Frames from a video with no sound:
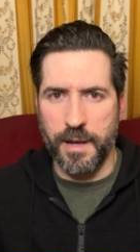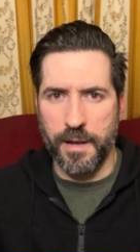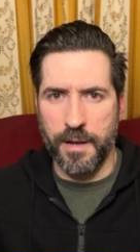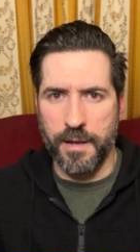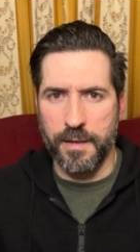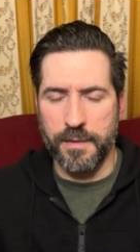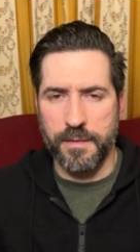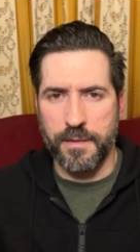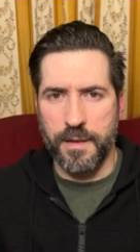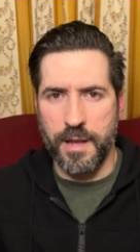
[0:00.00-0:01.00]

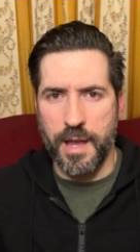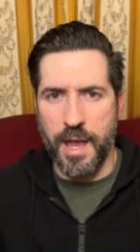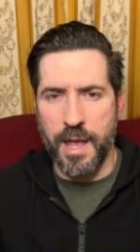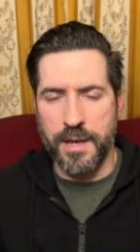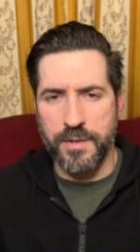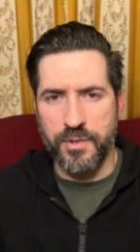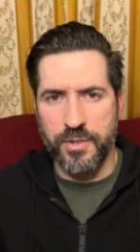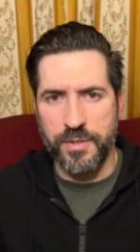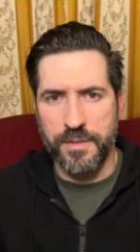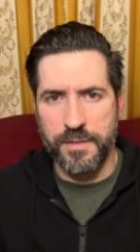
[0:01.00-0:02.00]
And
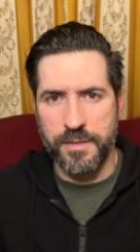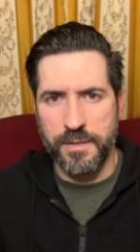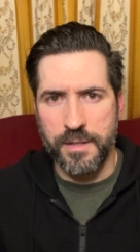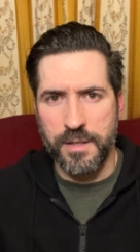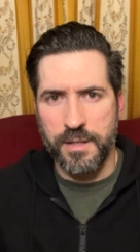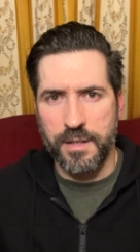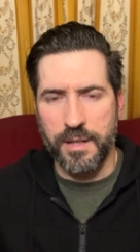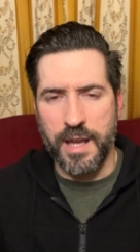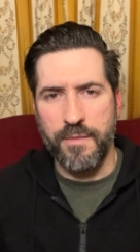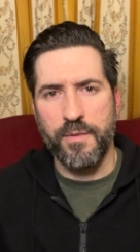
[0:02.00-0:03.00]

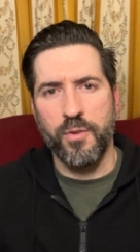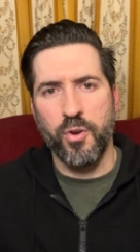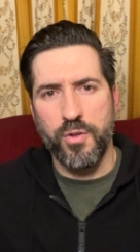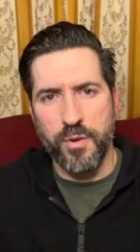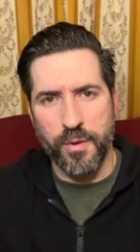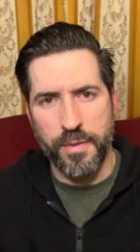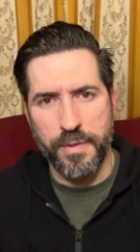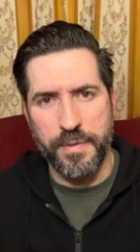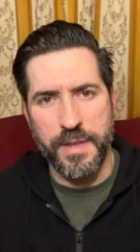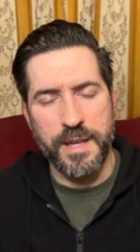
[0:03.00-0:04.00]
even though there are
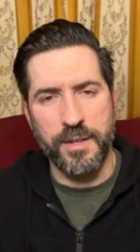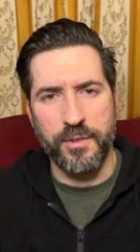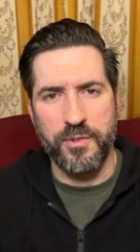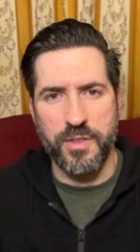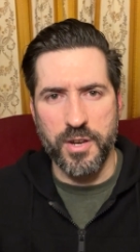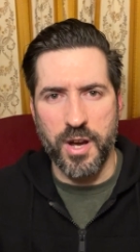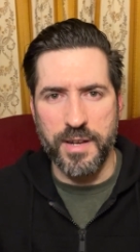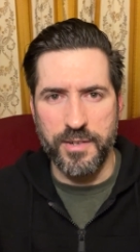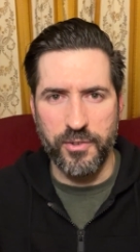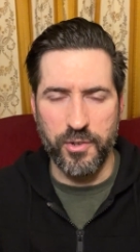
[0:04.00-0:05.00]
things that I
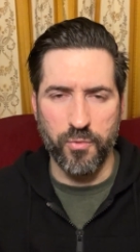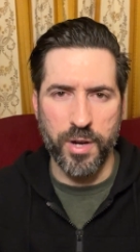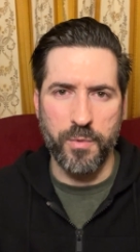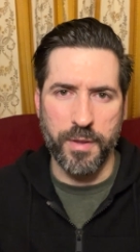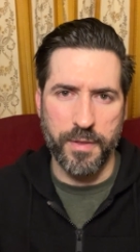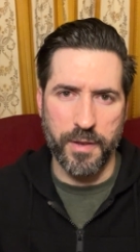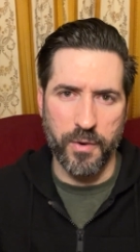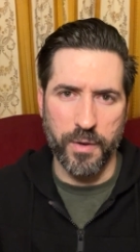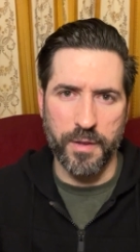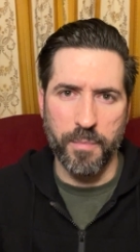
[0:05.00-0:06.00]
disagree with that
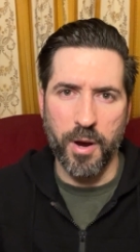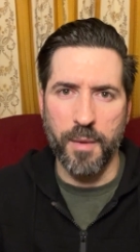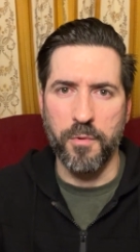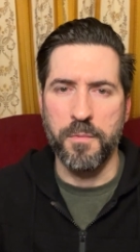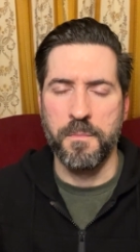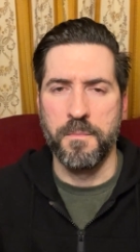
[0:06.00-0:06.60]
are in the Bible,